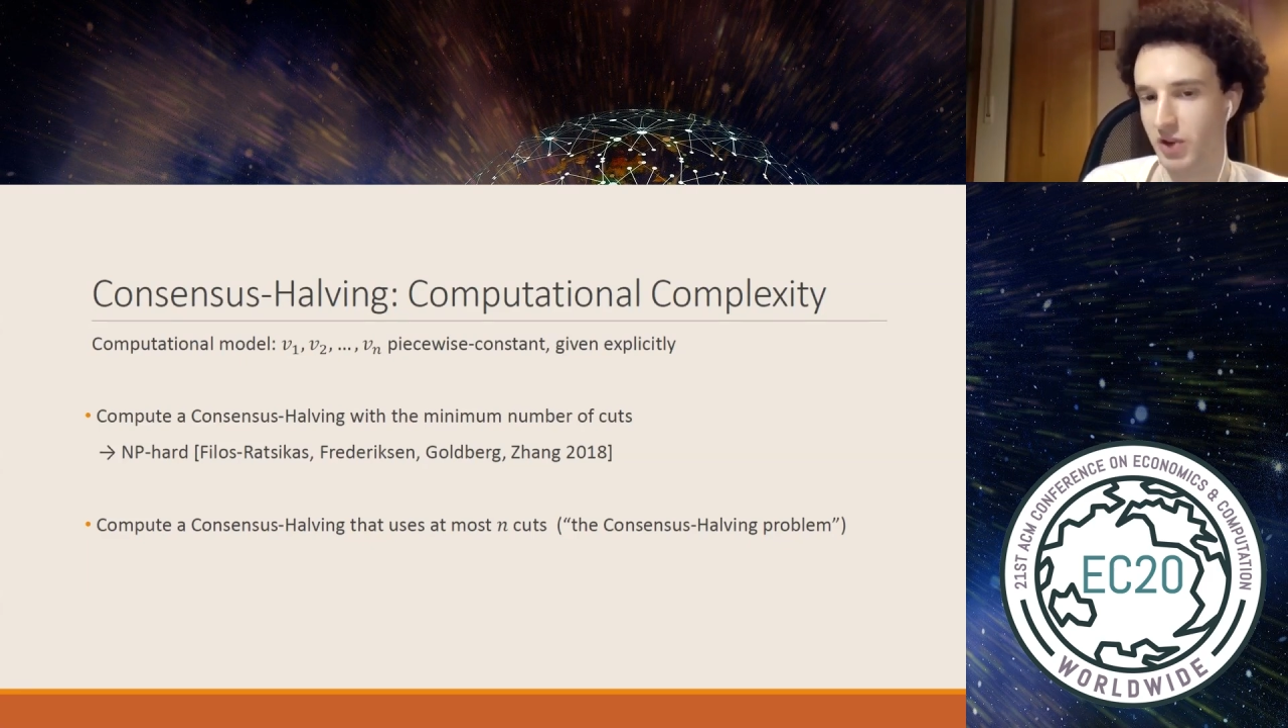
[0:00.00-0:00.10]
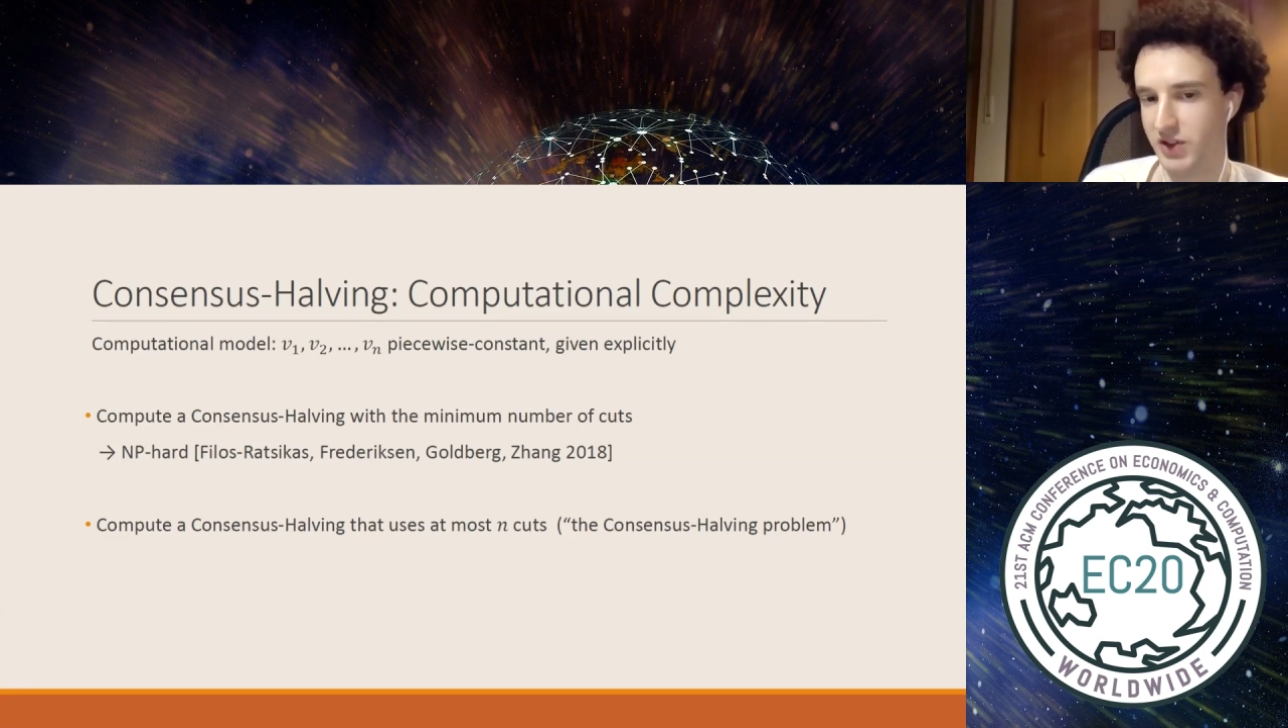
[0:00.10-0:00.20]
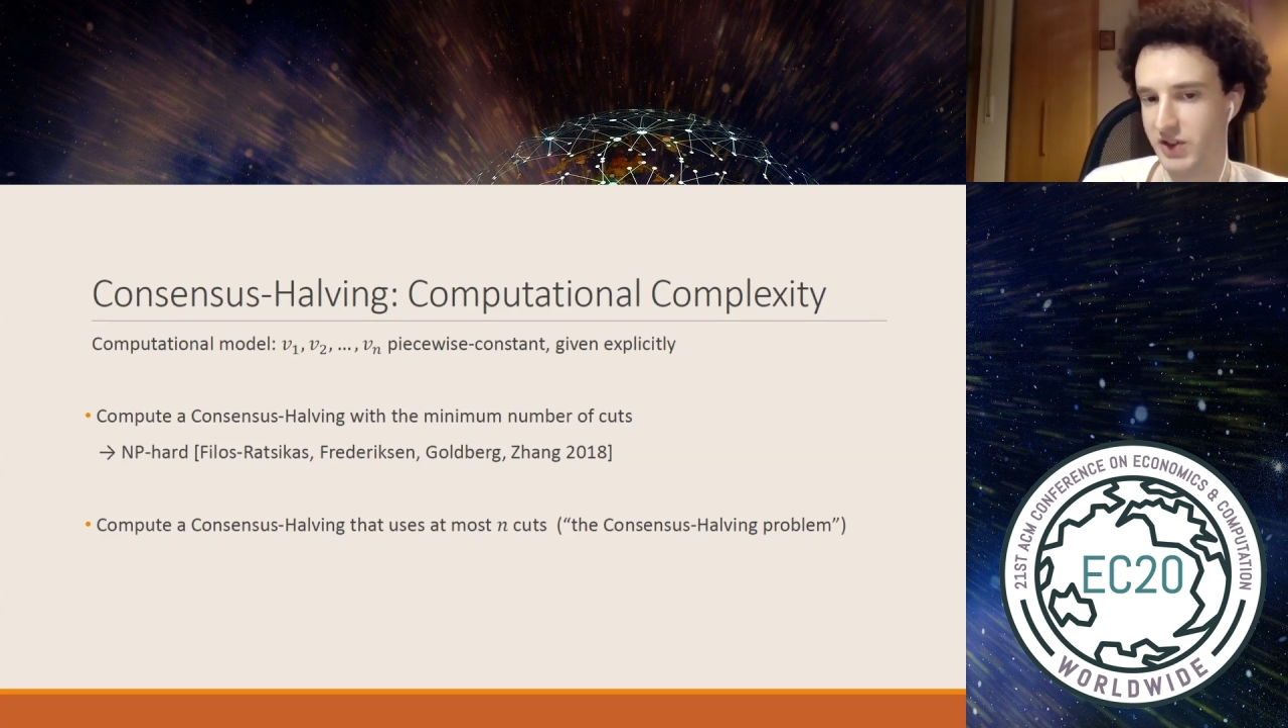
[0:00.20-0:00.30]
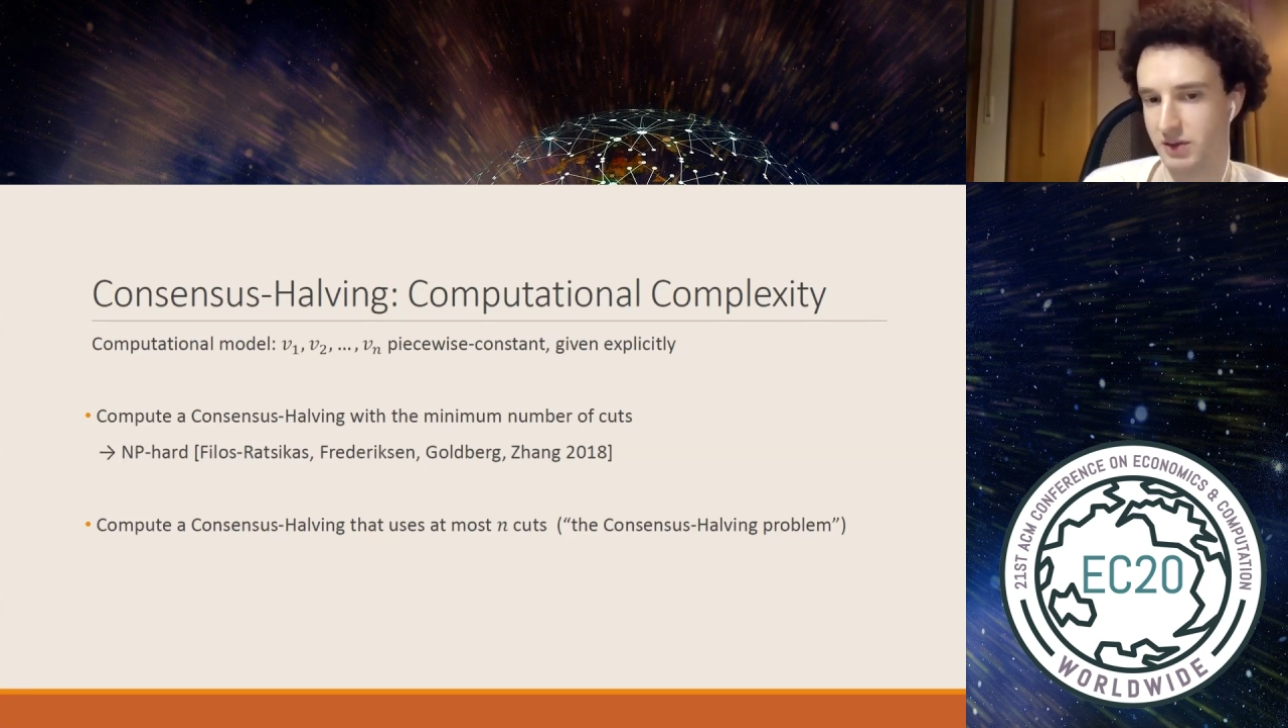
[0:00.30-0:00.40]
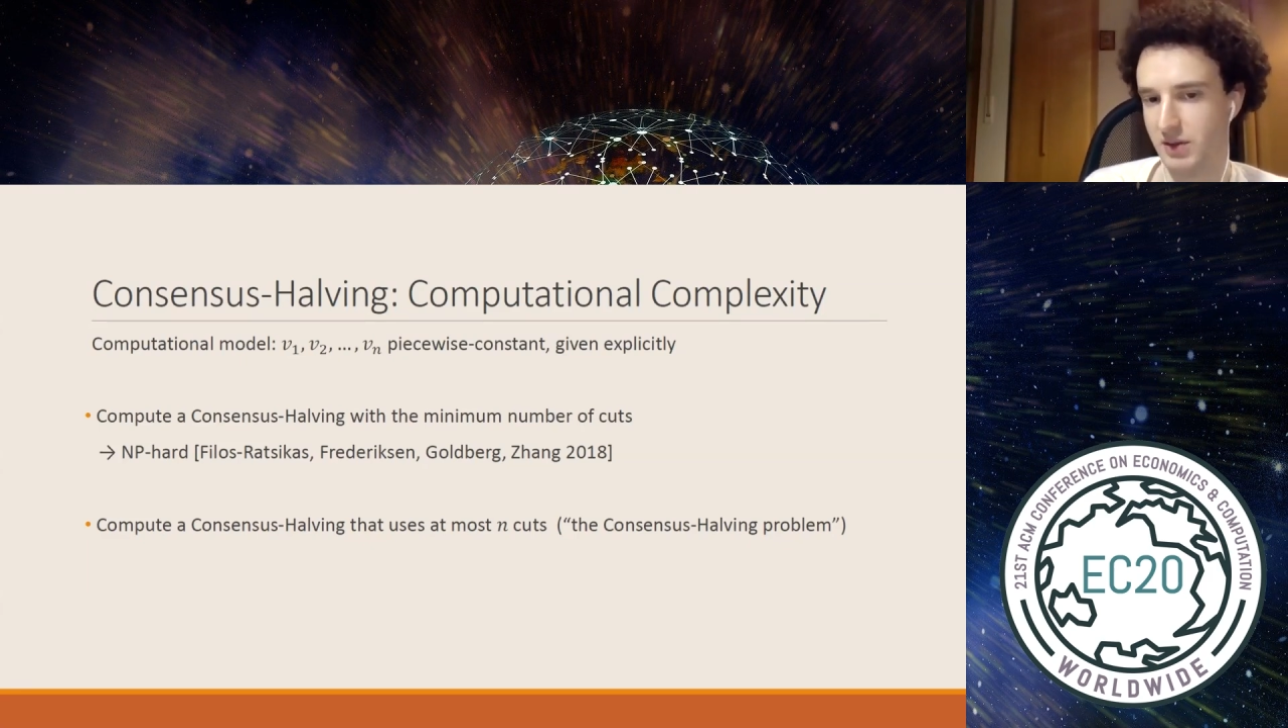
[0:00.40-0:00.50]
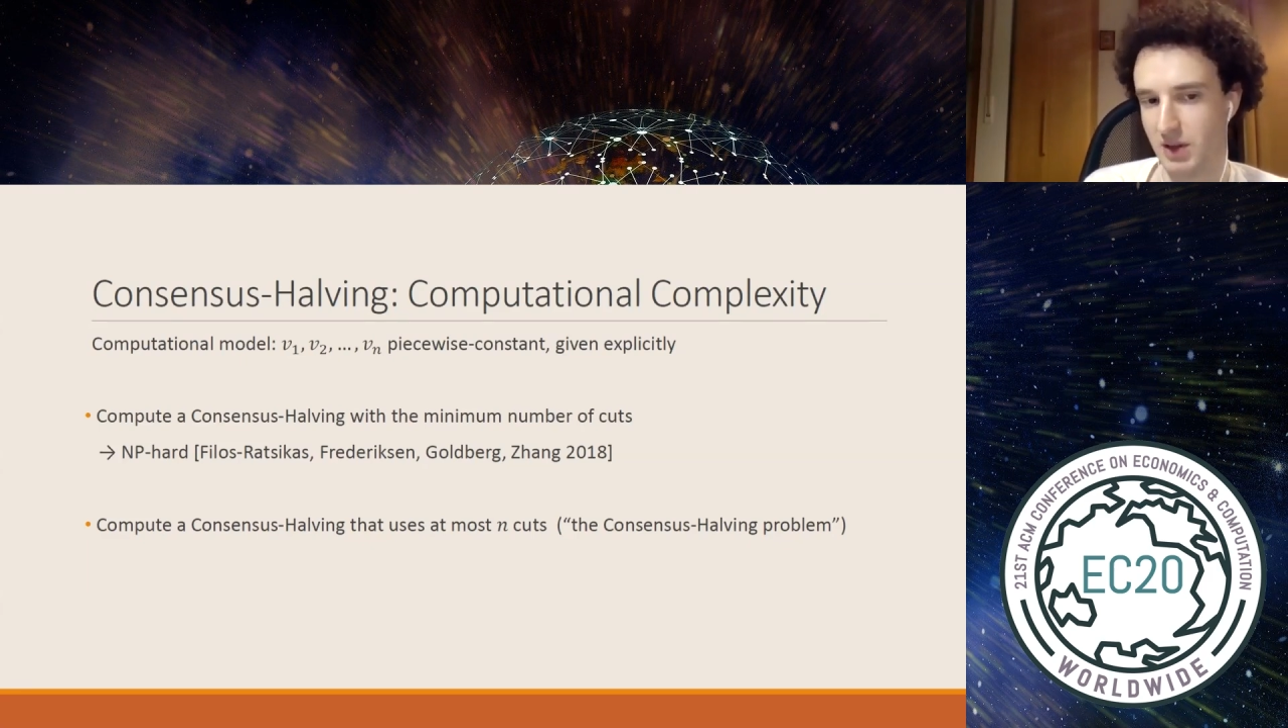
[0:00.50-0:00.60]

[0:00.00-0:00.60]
cuts,